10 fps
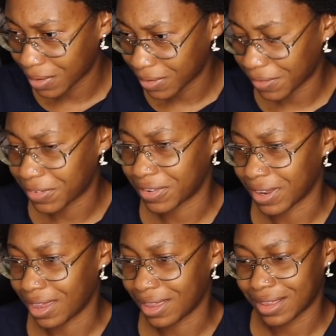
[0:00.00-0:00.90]
Safe to
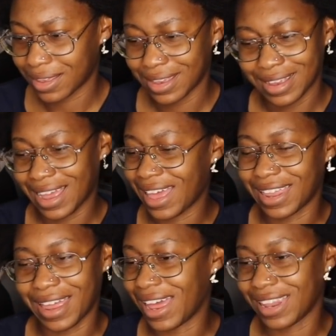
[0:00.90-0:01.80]
say. I
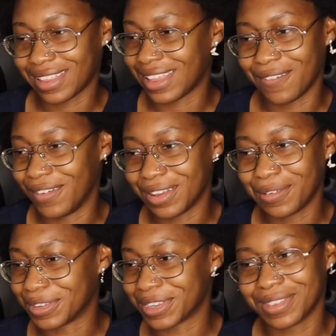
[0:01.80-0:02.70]
like I like that one. That
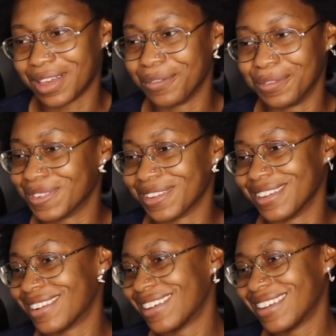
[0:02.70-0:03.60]
one's that one was good.